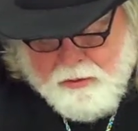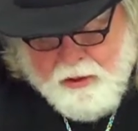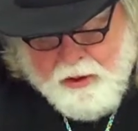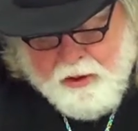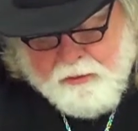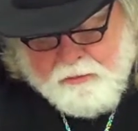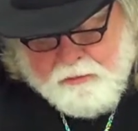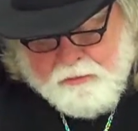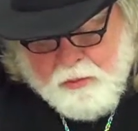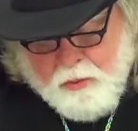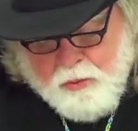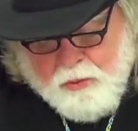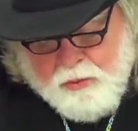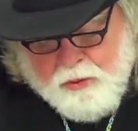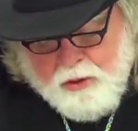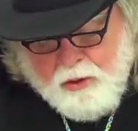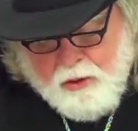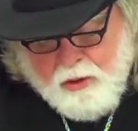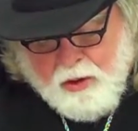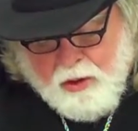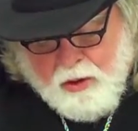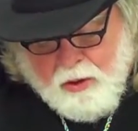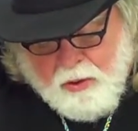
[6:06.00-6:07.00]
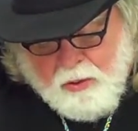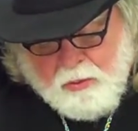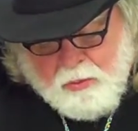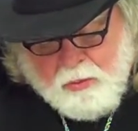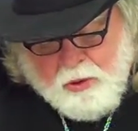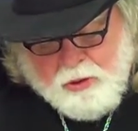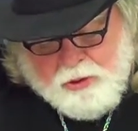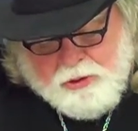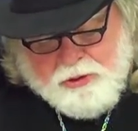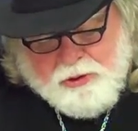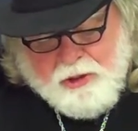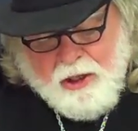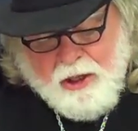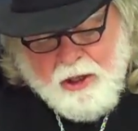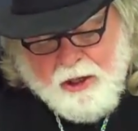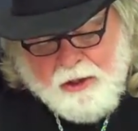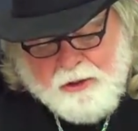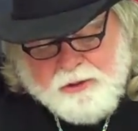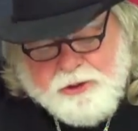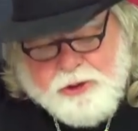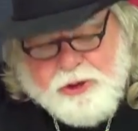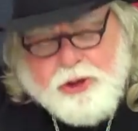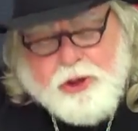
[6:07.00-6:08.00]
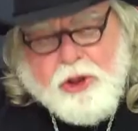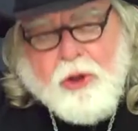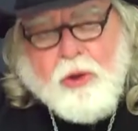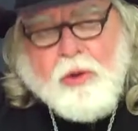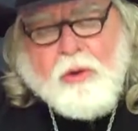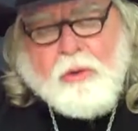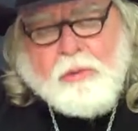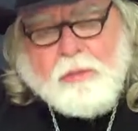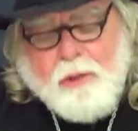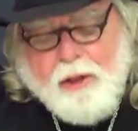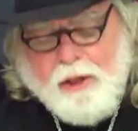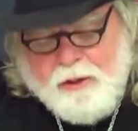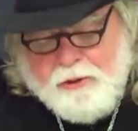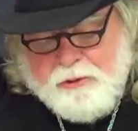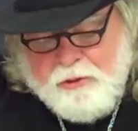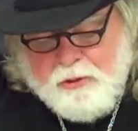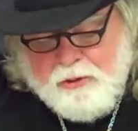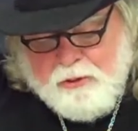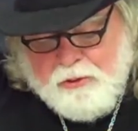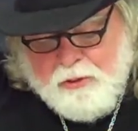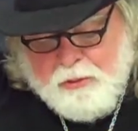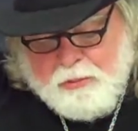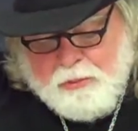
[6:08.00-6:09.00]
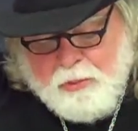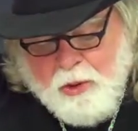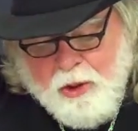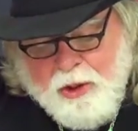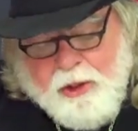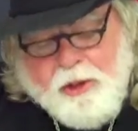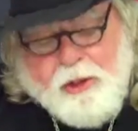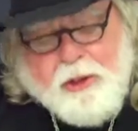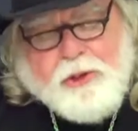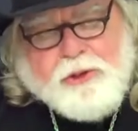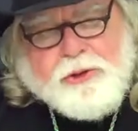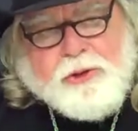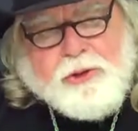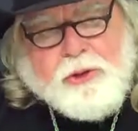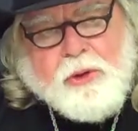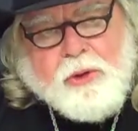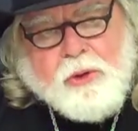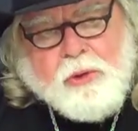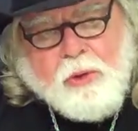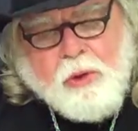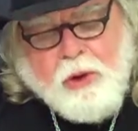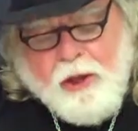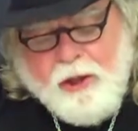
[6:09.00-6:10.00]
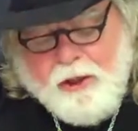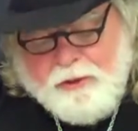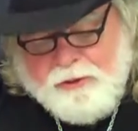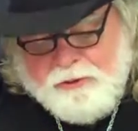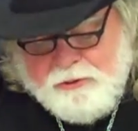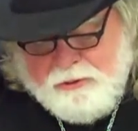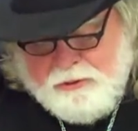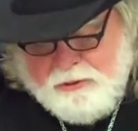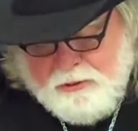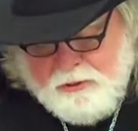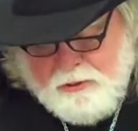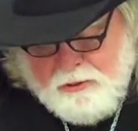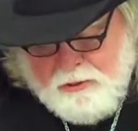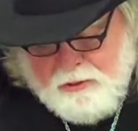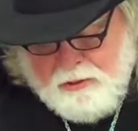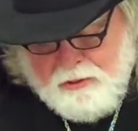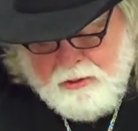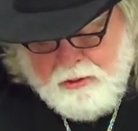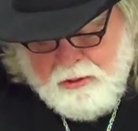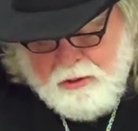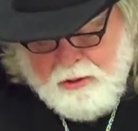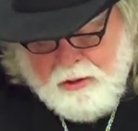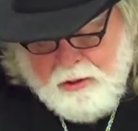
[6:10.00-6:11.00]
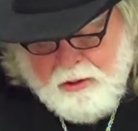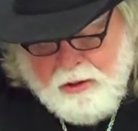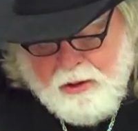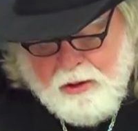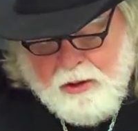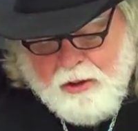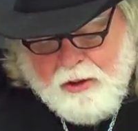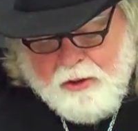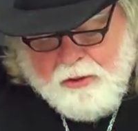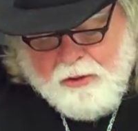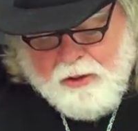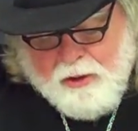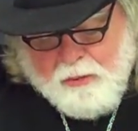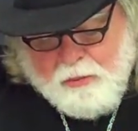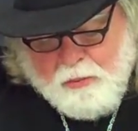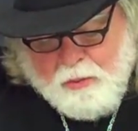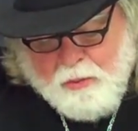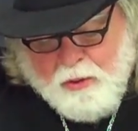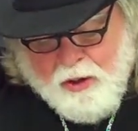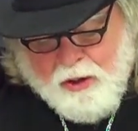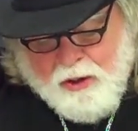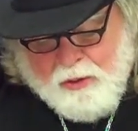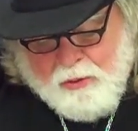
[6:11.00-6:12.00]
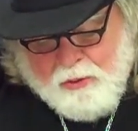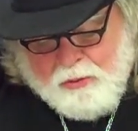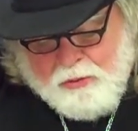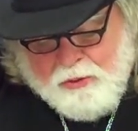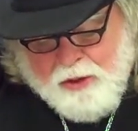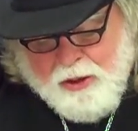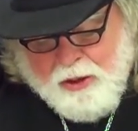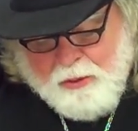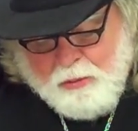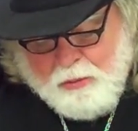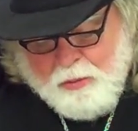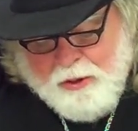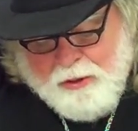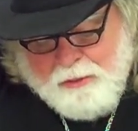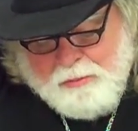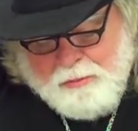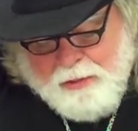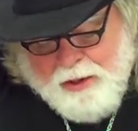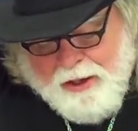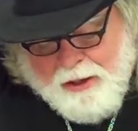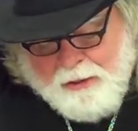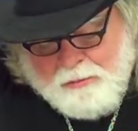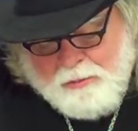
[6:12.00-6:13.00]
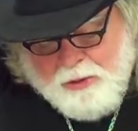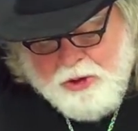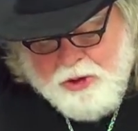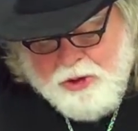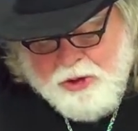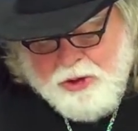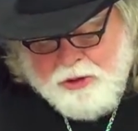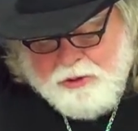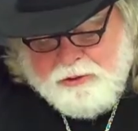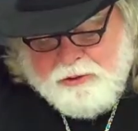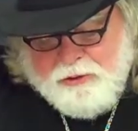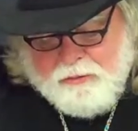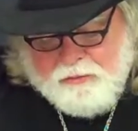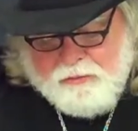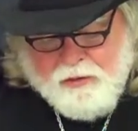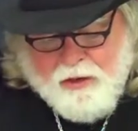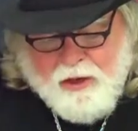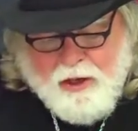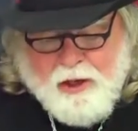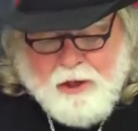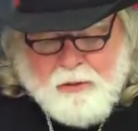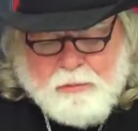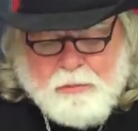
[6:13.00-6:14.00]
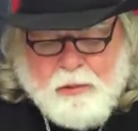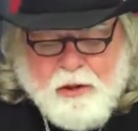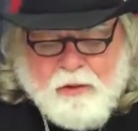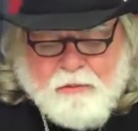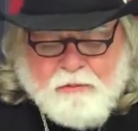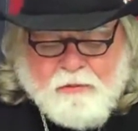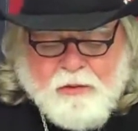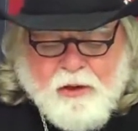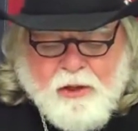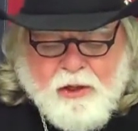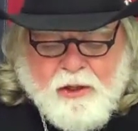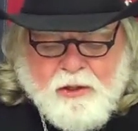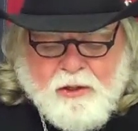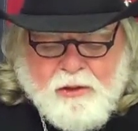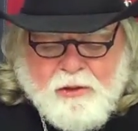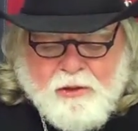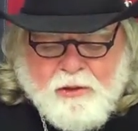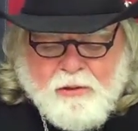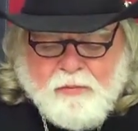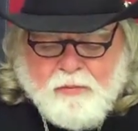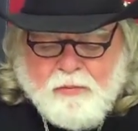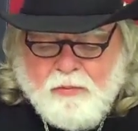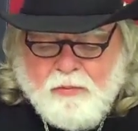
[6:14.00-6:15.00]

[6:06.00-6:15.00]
Therefore the law was our schoolmaster to bring us to Christ, that we might be justified by faith.